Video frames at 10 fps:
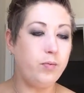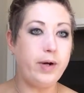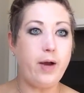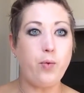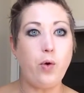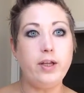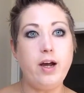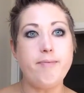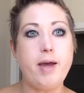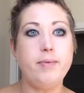When I roll it
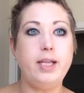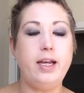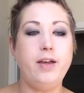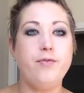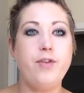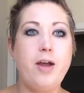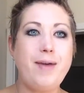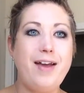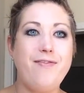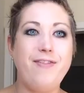on my Millennium
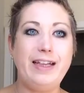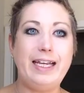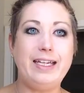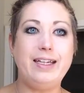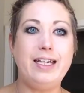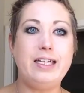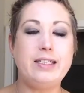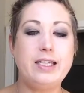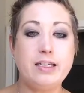Frame, I feel like it's,